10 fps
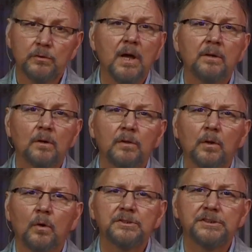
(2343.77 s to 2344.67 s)
not know the
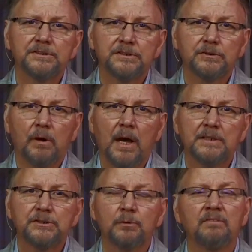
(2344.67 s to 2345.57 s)
Lord Jesus
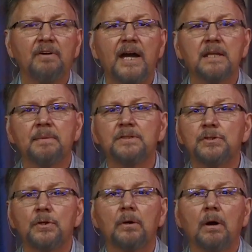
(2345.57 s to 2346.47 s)
Christ, to invite him into
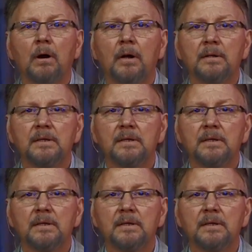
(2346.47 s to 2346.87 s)
your heart.